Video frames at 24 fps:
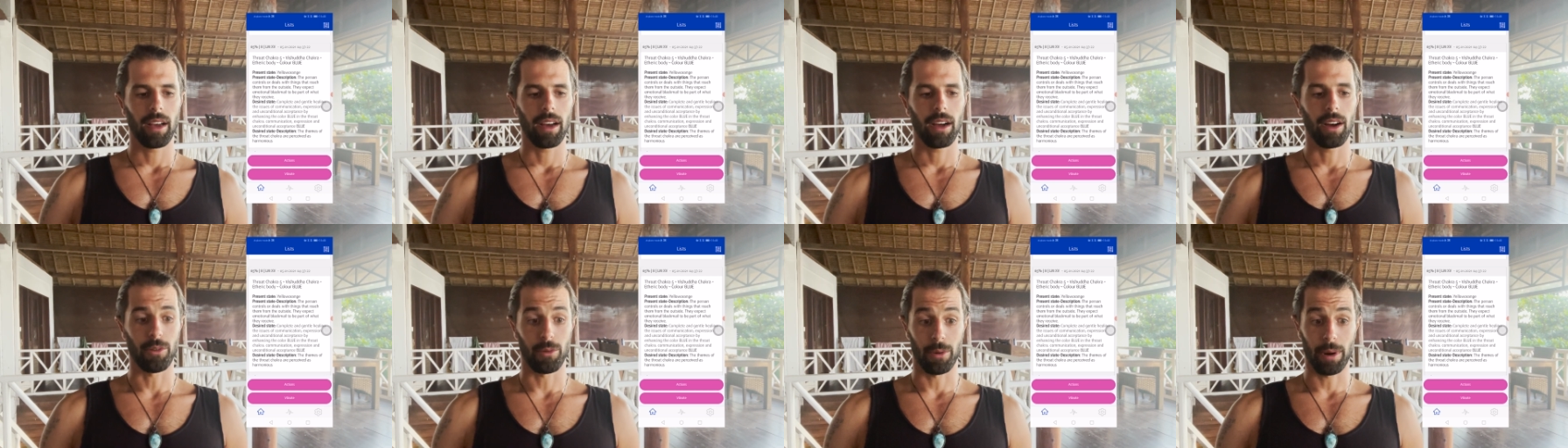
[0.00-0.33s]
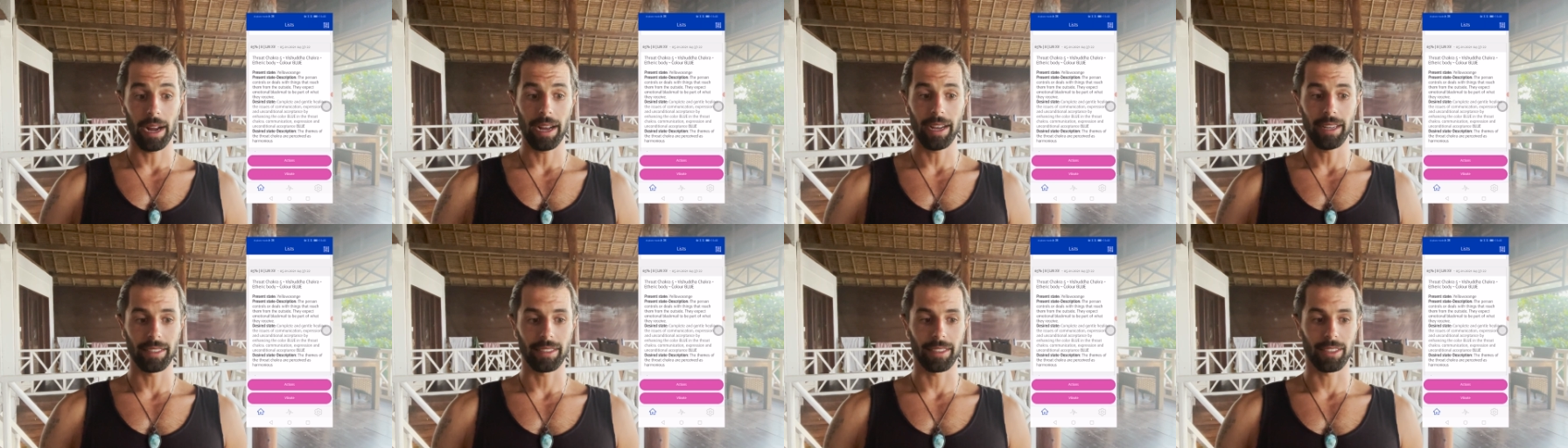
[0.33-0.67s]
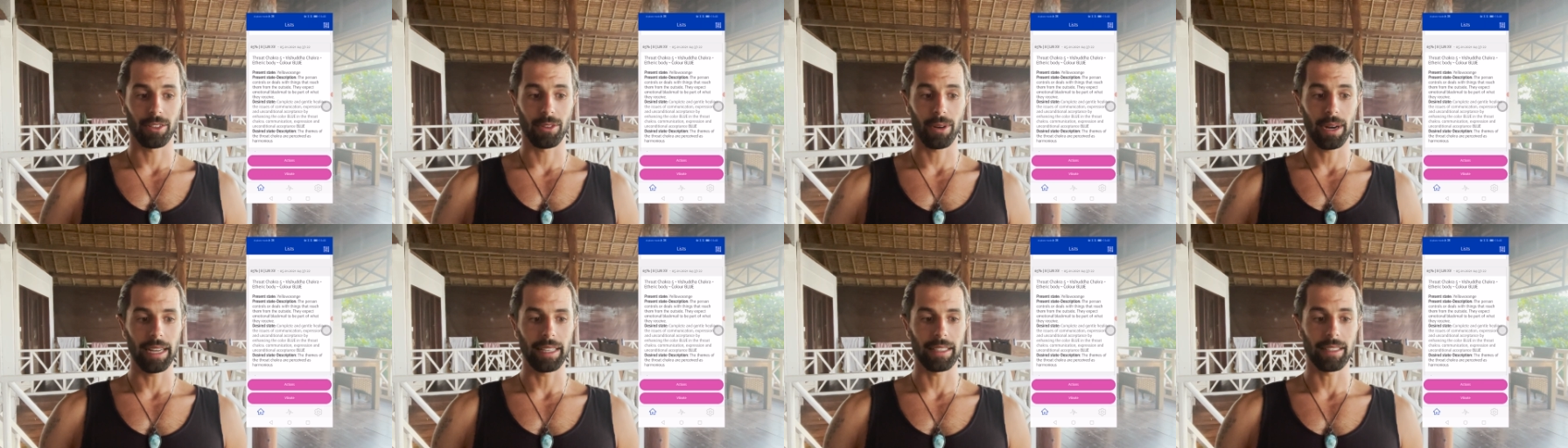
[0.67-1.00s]
All right,
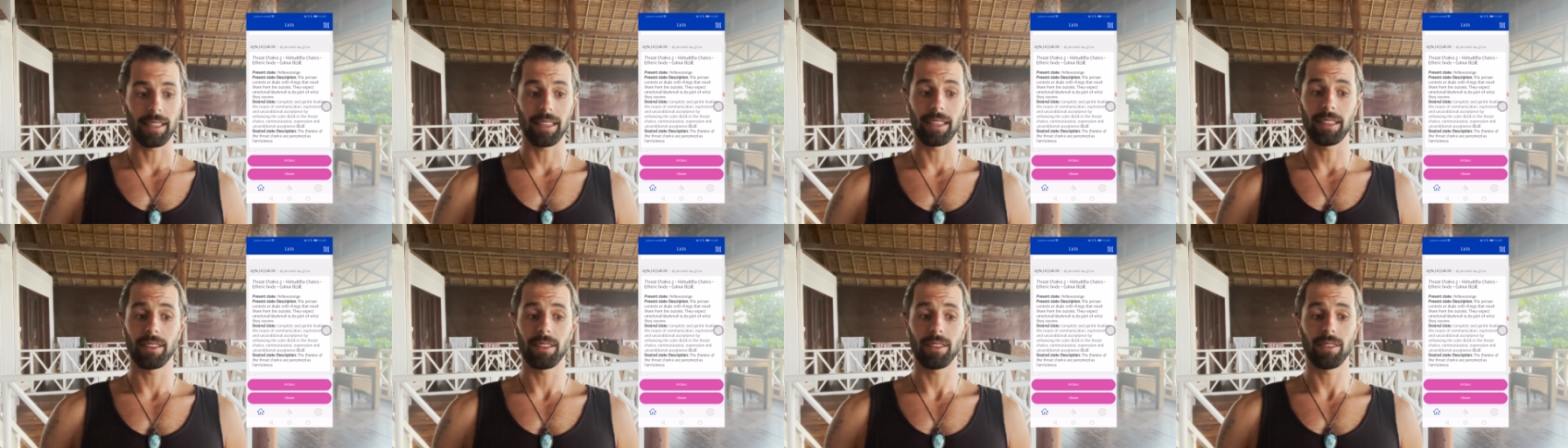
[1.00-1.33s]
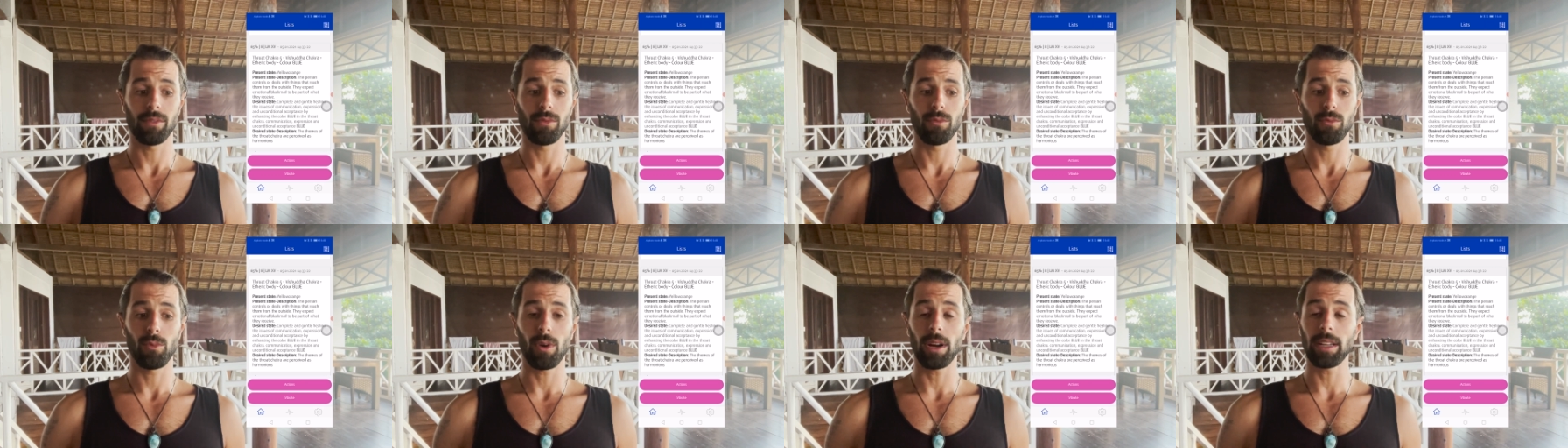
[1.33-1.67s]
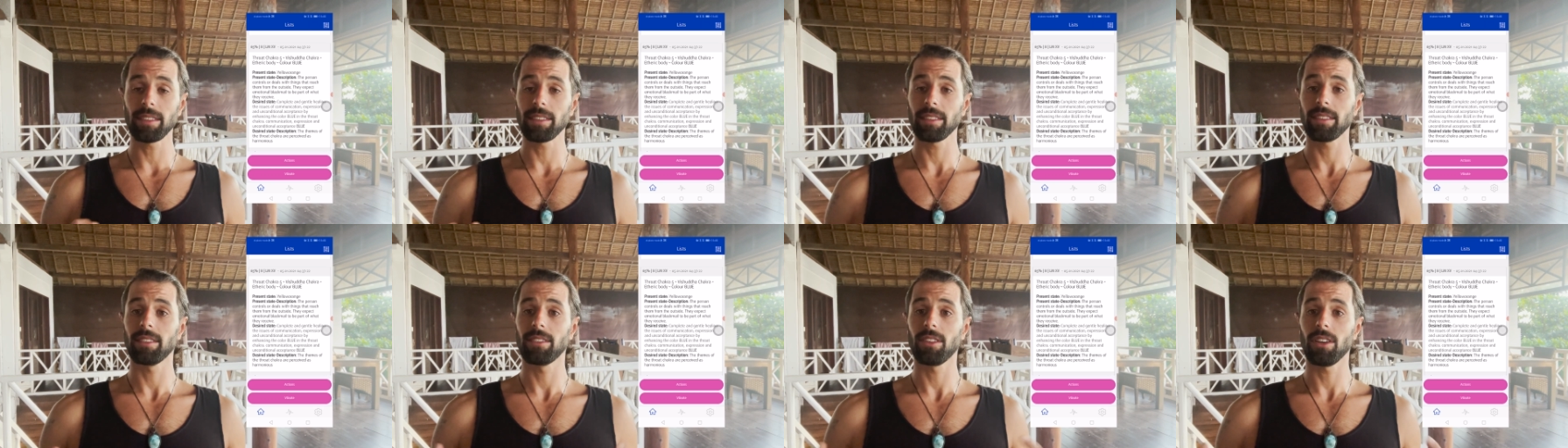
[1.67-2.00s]
great.
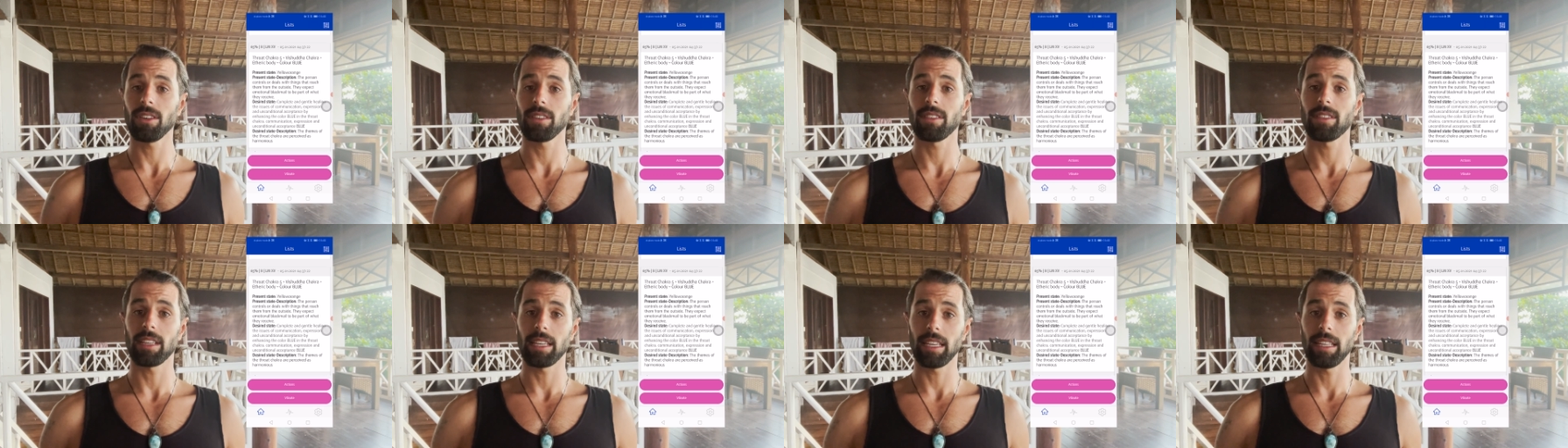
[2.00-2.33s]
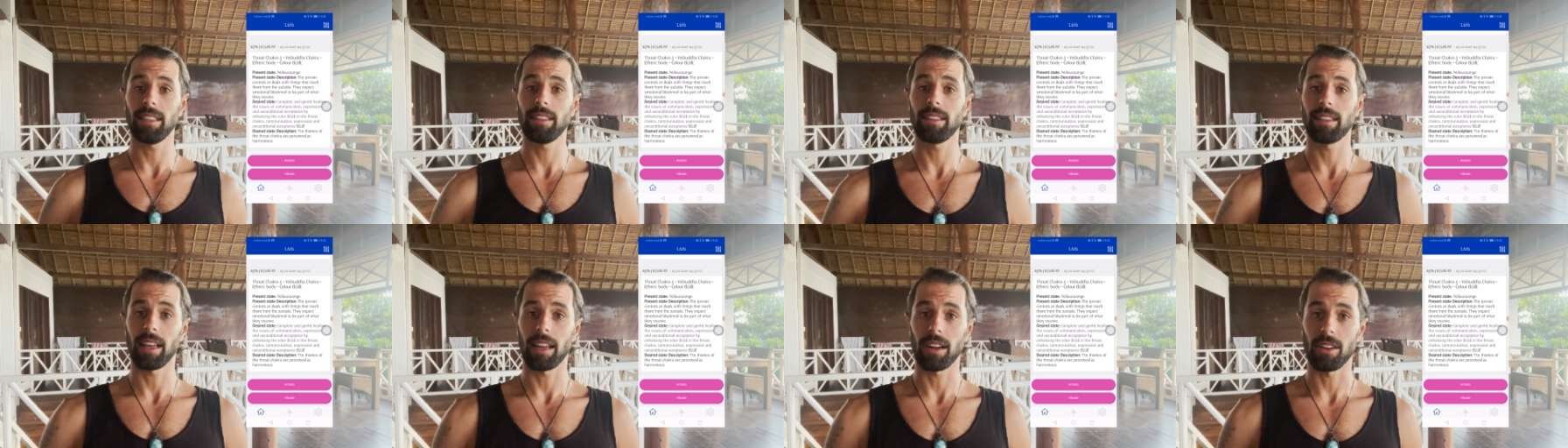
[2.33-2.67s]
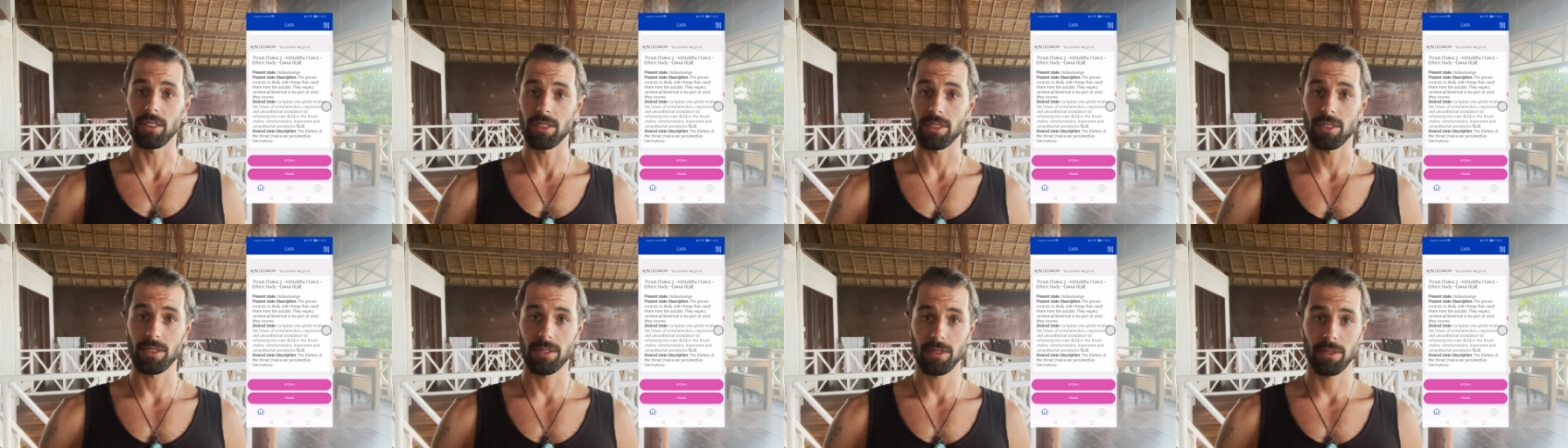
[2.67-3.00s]
What does it tell
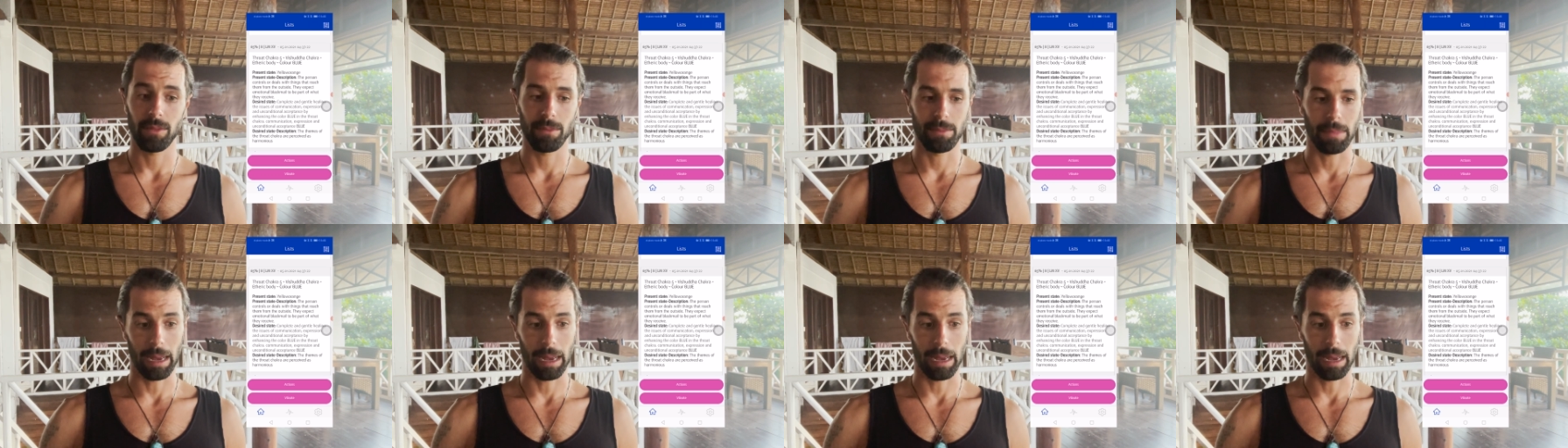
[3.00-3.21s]
us?